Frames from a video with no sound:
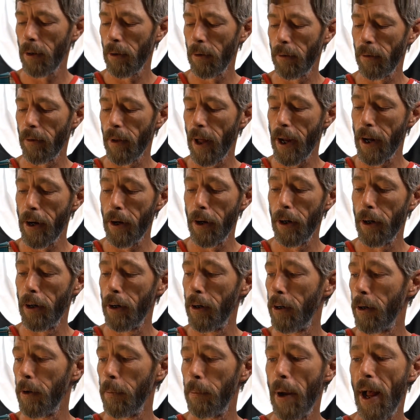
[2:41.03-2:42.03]

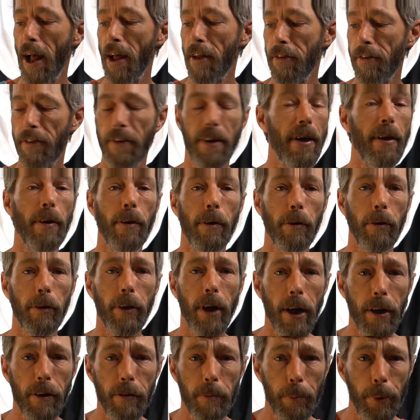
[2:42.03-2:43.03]
lighter pastel
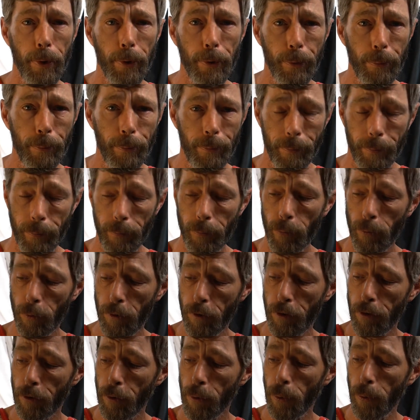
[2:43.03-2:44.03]
kind of blue,
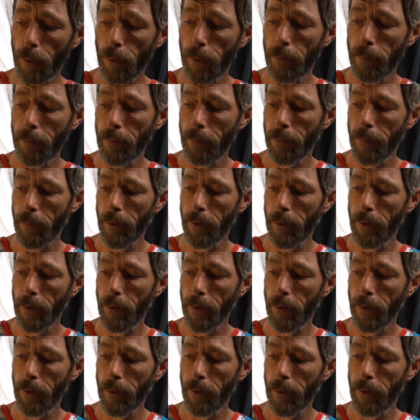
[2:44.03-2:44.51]
which is cool.